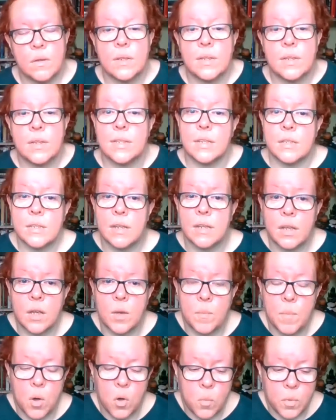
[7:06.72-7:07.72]
So let's take
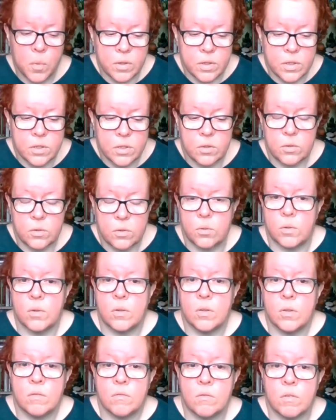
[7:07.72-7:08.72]
a moment to
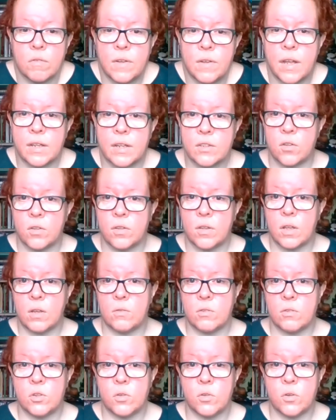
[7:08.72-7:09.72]
reflect on
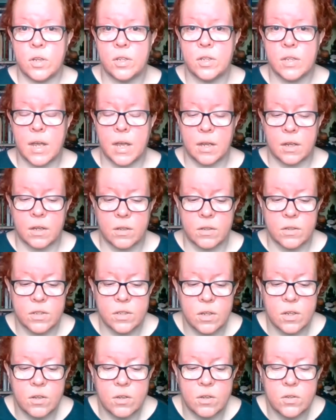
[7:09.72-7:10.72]
those joys and
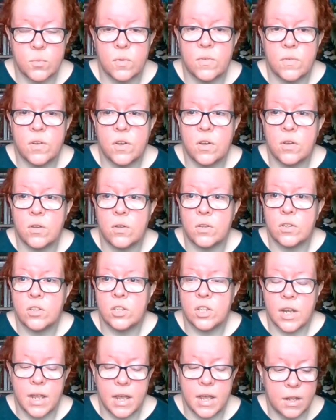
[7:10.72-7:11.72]
concerns we've heard
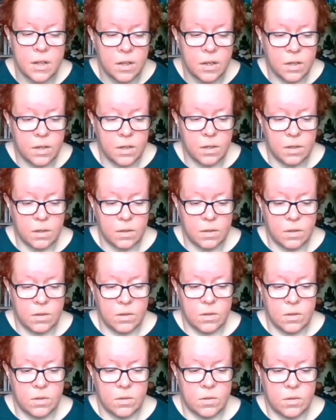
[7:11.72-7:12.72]
shared,
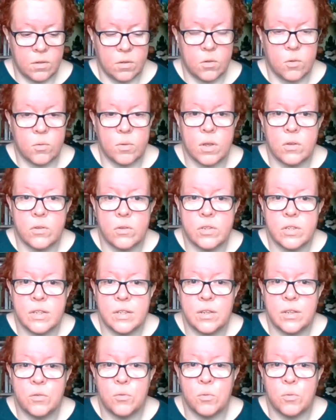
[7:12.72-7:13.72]
all those
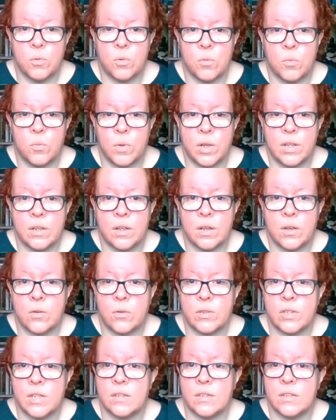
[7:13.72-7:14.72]
little
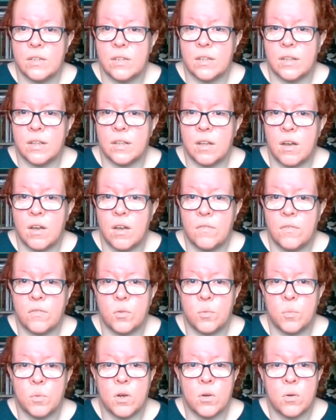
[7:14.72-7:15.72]
windows into the life of
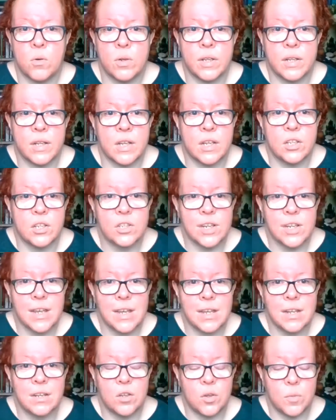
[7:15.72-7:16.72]
the world and our
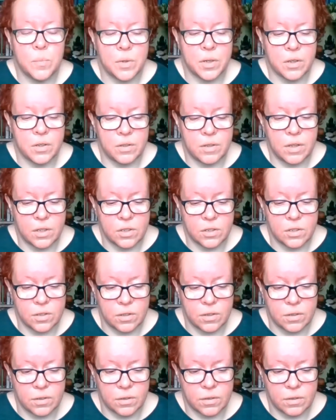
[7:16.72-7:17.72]
shared human condition.